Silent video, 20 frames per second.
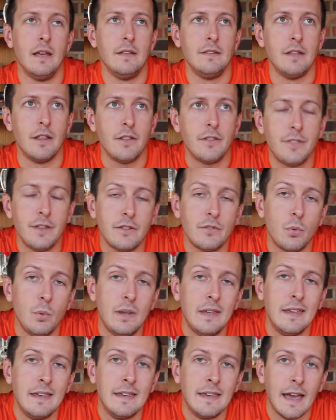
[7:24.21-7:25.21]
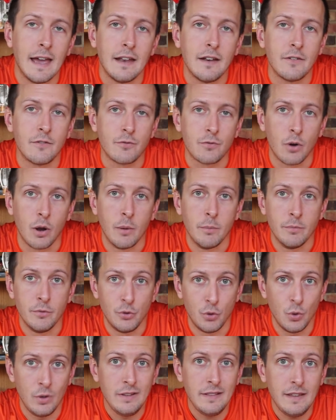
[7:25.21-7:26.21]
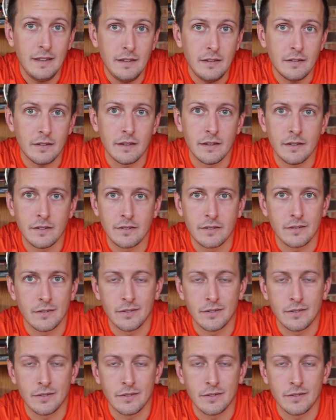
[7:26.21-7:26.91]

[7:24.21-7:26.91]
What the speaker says: The other things we can get from doing these is